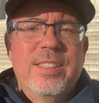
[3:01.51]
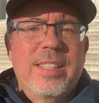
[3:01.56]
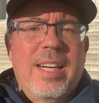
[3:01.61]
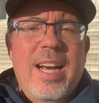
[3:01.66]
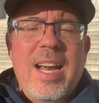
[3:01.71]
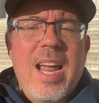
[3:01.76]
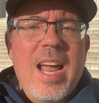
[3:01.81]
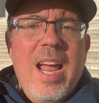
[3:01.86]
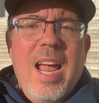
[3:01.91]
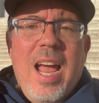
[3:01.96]
and
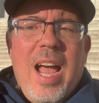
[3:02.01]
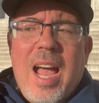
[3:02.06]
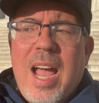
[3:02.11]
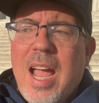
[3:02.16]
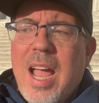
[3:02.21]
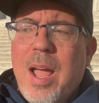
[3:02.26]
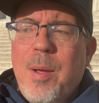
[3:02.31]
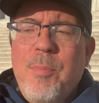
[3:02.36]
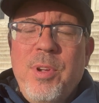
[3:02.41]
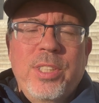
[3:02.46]

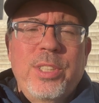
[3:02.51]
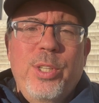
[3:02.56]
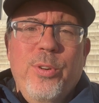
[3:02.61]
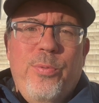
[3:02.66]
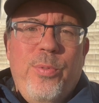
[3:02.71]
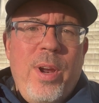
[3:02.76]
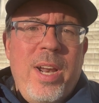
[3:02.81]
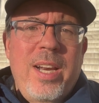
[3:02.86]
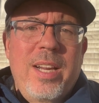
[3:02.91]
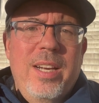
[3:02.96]
I must
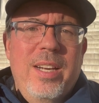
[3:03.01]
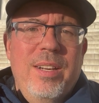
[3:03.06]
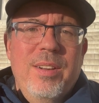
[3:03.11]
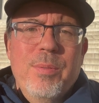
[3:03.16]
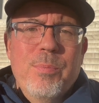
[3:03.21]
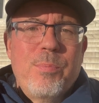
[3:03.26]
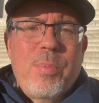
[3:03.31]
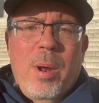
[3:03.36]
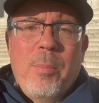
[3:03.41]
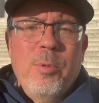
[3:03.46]
have read it
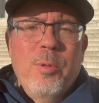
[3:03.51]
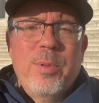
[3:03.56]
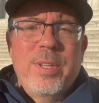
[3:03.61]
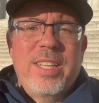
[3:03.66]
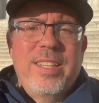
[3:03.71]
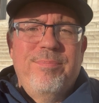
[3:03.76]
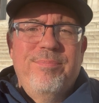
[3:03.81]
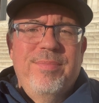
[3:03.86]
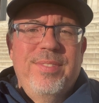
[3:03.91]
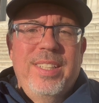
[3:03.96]

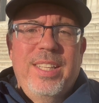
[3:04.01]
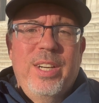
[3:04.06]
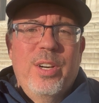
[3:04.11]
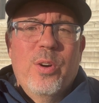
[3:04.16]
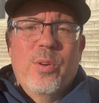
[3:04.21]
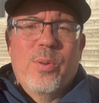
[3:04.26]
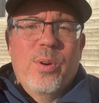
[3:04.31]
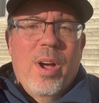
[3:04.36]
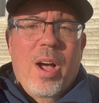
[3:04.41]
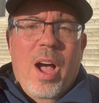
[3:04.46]
probably, you
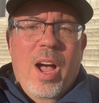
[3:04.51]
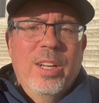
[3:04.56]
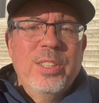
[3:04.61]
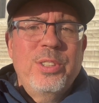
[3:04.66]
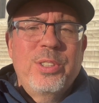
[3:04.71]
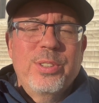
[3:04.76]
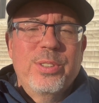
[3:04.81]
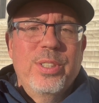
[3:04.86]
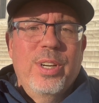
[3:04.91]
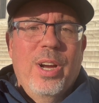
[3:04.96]
know,
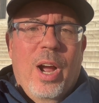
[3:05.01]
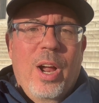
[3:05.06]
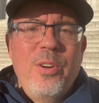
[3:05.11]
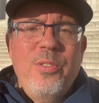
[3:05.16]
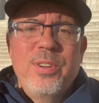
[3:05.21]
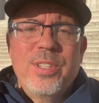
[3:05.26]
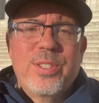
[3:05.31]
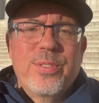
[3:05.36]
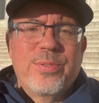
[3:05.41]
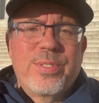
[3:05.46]

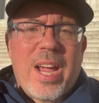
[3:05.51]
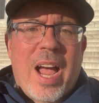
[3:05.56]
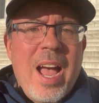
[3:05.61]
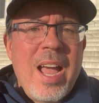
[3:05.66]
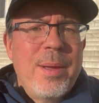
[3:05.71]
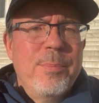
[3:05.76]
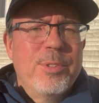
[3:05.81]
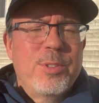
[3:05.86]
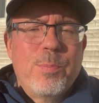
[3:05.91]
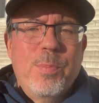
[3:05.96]
hundreds of
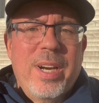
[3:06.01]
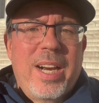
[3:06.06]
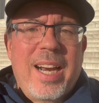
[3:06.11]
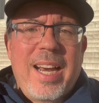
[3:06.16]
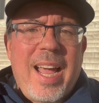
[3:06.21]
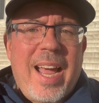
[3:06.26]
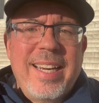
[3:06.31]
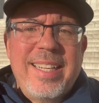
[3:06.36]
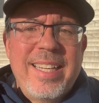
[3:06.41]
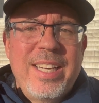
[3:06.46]
times, but
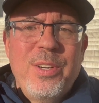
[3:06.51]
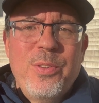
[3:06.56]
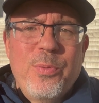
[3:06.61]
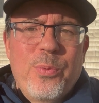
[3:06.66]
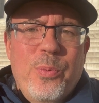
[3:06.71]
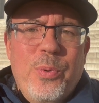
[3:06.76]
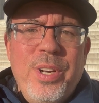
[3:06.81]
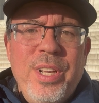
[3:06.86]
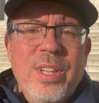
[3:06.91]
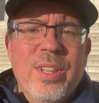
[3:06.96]
I
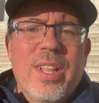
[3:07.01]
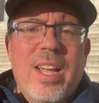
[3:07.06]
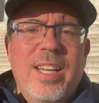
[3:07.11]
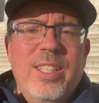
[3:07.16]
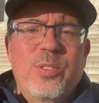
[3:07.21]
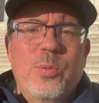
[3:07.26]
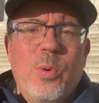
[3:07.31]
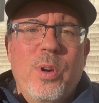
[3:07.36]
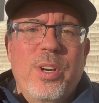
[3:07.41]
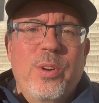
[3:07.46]
didn't
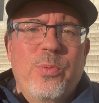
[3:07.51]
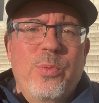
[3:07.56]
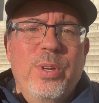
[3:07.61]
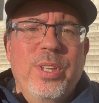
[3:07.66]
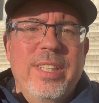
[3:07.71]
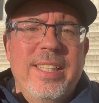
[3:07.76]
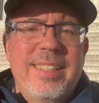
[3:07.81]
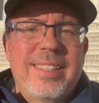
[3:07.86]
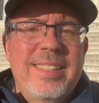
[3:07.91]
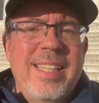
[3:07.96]
realize what it
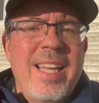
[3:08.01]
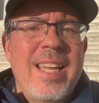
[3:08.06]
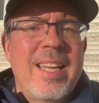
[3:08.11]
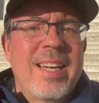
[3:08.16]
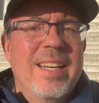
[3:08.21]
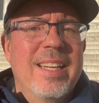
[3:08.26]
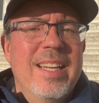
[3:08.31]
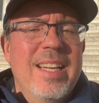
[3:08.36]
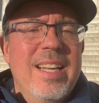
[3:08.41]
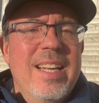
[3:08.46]
really said.
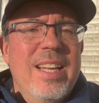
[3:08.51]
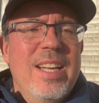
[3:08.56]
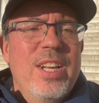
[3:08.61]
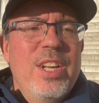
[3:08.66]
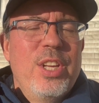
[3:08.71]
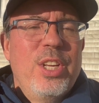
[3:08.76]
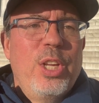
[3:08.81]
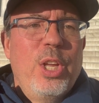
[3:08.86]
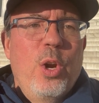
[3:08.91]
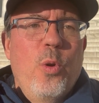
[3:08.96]

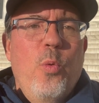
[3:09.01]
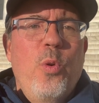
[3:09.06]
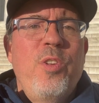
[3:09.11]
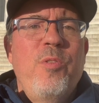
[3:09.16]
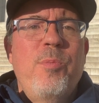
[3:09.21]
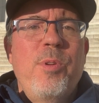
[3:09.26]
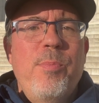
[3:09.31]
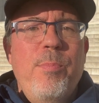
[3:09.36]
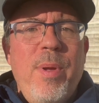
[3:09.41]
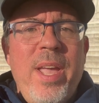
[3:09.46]
You know,
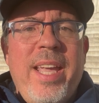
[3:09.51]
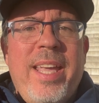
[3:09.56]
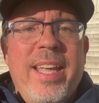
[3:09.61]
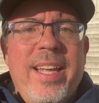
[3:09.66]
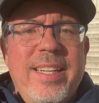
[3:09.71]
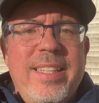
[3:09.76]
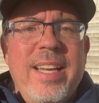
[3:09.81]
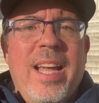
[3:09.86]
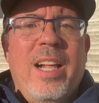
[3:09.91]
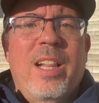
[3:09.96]
we've been
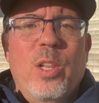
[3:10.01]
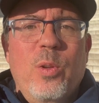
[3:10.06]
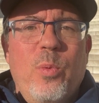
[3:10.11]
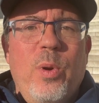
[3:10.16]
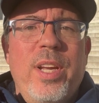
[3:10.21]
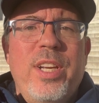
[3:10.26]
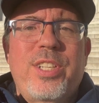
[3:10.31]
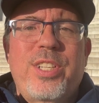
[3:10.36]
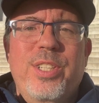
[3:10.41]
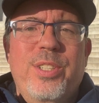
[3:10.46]
making
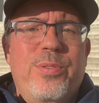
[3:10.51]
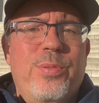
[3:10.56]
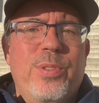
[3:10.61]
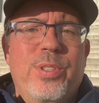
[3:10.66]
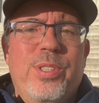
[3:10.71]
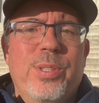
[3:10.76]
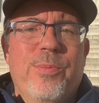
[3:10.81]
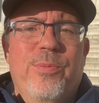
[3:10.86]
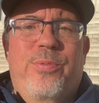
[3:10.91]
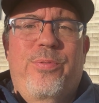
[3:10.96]
declarations for
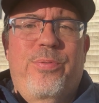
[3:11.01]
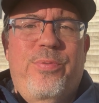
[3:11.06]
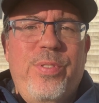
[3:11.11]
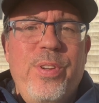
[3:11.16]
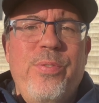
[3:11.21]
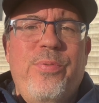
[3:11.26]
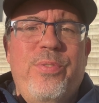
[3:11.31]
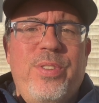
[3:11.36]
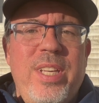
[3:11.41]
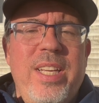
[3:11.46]
some
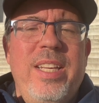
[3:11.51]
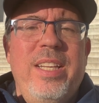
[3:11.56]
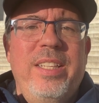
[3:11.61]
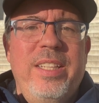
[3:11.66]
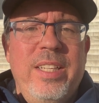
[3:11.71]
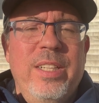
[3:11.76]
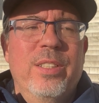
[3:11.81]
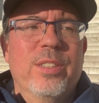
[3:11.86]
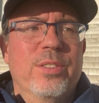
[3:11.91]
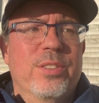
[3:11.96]
15
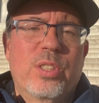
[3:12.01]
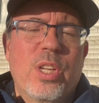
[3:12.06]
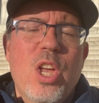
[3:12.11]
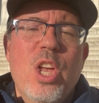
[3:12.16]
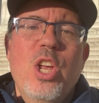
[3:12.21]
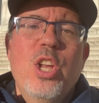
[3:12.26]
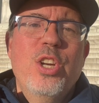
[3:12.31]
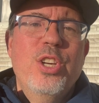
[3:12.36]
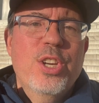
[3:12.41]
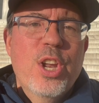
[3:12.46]
years.
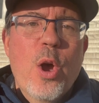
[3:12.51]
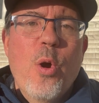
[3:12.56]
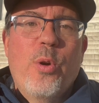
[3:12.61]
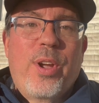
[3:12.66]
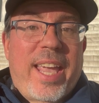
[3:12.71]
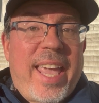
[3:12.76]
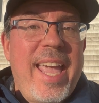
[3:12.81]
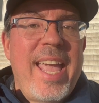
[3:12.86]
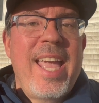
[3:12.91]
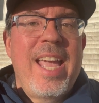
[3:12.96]
No
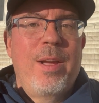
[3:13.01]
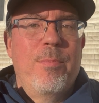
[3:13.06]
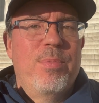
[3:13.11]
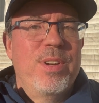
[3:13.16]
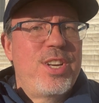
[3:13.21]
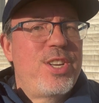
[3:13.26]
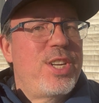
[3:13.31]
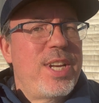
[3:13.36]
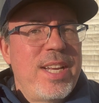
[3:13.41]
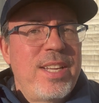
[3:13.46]
king
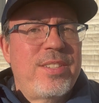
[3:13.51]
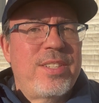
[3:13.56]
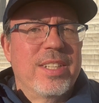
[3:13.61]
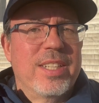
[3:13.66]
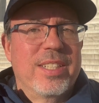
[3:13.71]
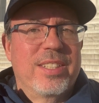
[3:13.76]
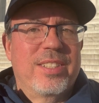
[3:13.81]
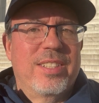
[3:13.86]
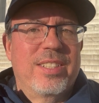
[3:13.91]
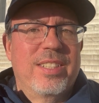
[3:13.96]
but
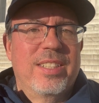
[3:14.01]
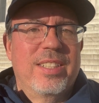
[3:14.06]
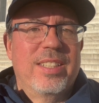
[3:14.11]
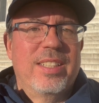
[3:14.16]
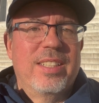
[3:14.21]
Jesus.